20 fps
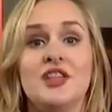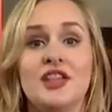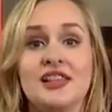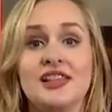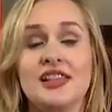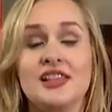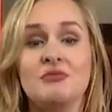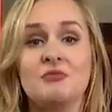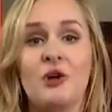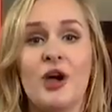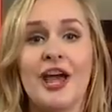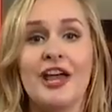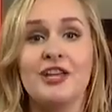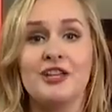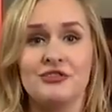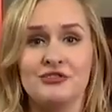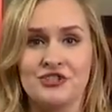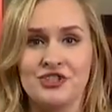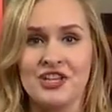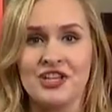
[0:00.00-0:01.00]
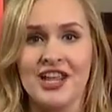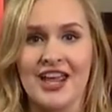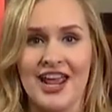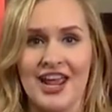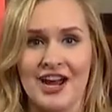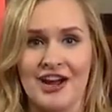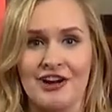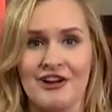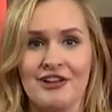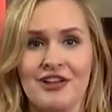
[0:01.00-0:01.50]
This is why you should
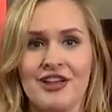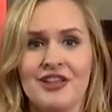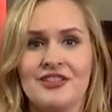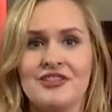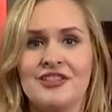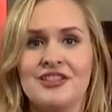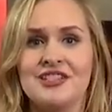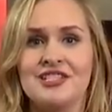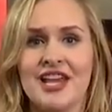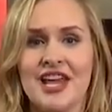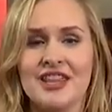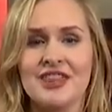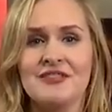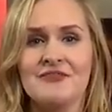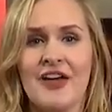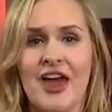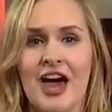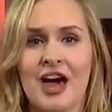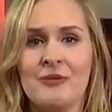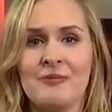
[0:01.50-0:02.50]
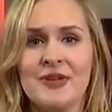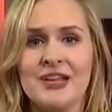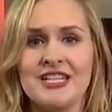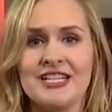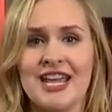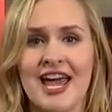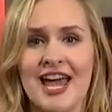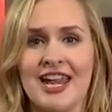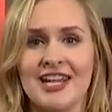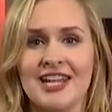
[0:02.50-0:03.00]
care. The death of
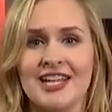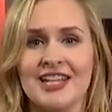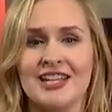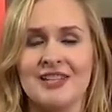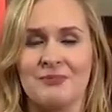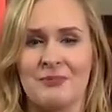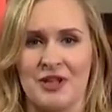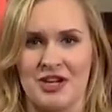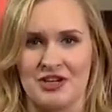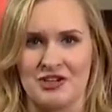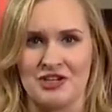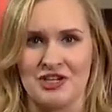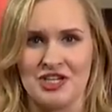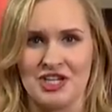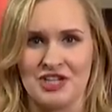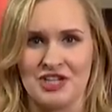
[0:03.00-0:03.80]
al-Baghdadi, Explainer